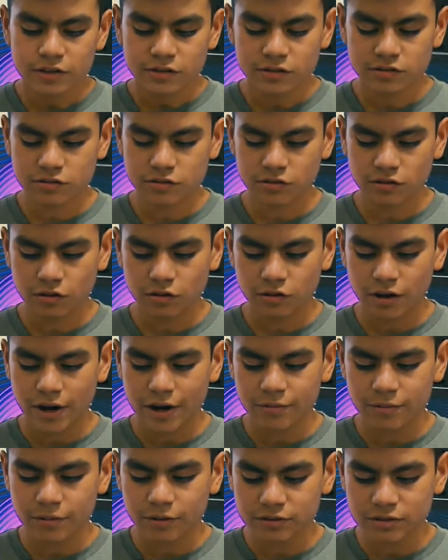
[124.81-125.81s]
So
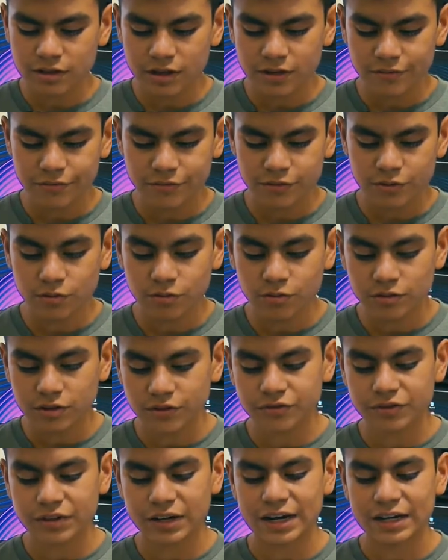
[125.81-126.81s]
I wrote down a few
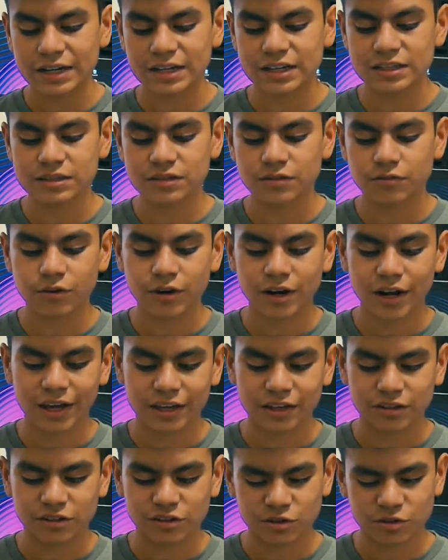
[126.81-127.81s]
different ideas of what I
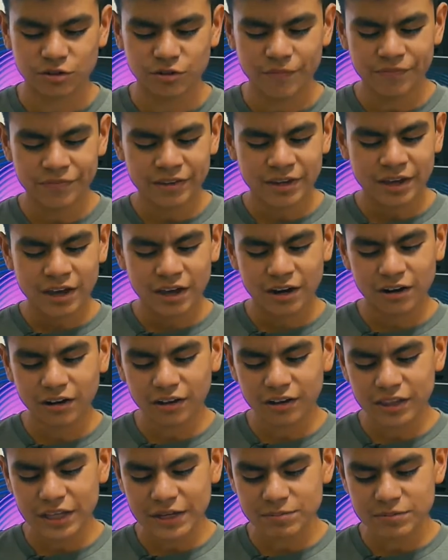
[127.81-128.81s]
could do, and
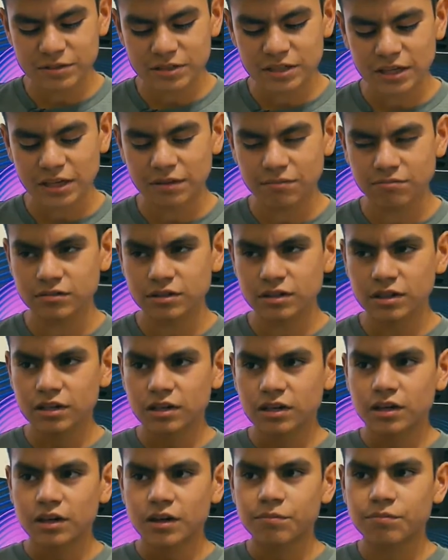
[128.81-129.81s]
all of them seemed
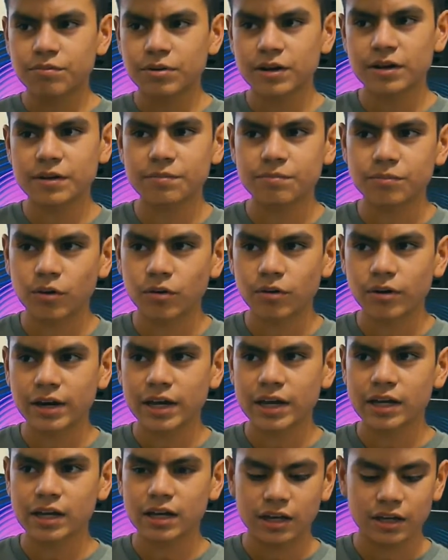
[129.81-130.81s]
pretty
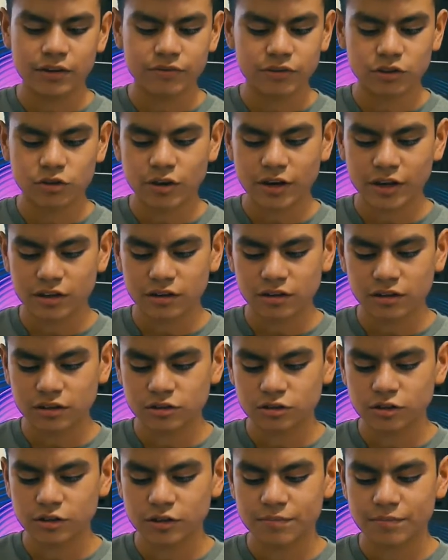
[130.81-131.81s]
boring. Even though I could all
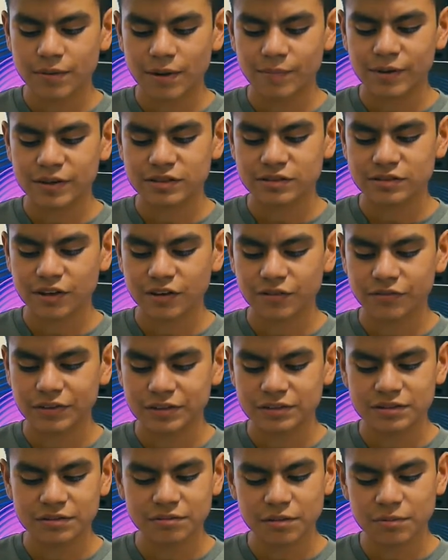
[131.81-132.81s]
do them by myself,
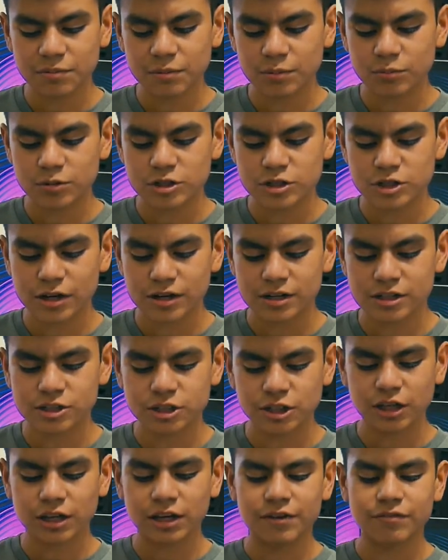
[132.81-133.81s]
they seemed a bit more
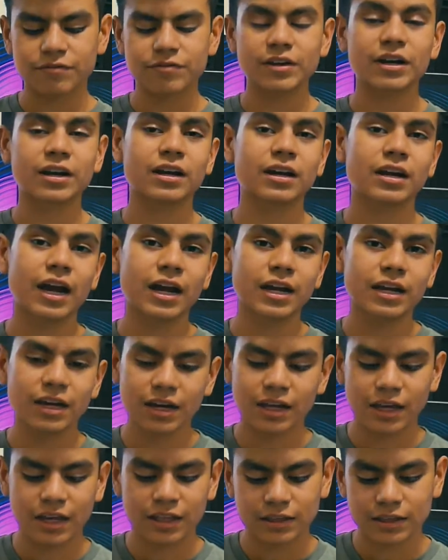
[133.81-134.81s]
challenging, and I figured I need
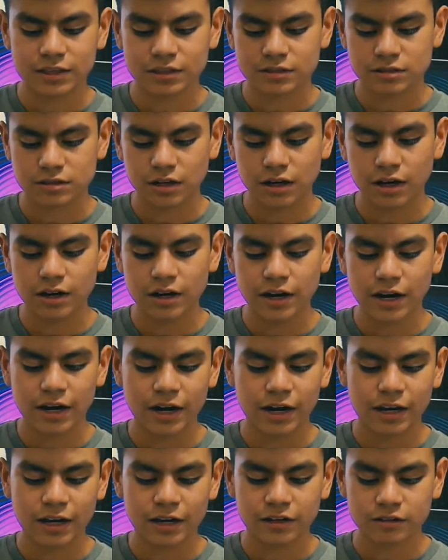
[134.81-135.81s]
to get this done and
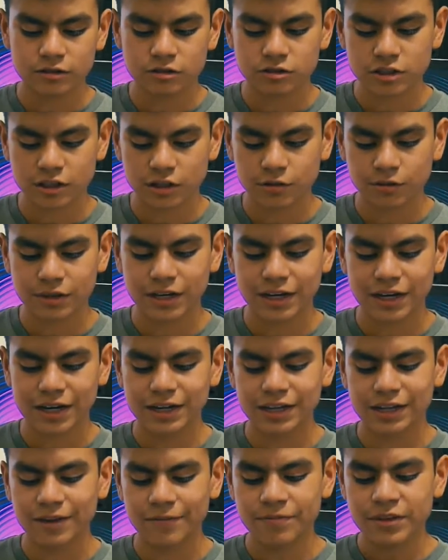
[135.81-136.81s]
I need to stick with an
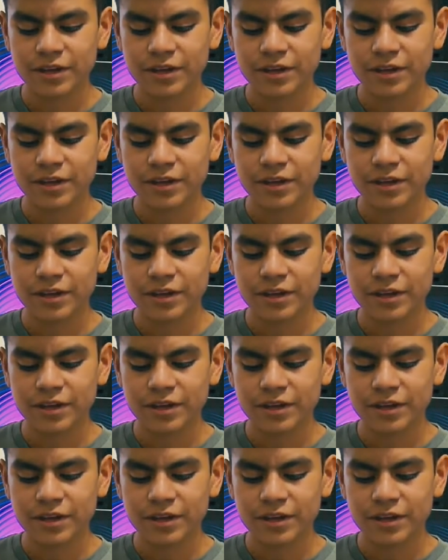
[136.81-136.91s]
idea.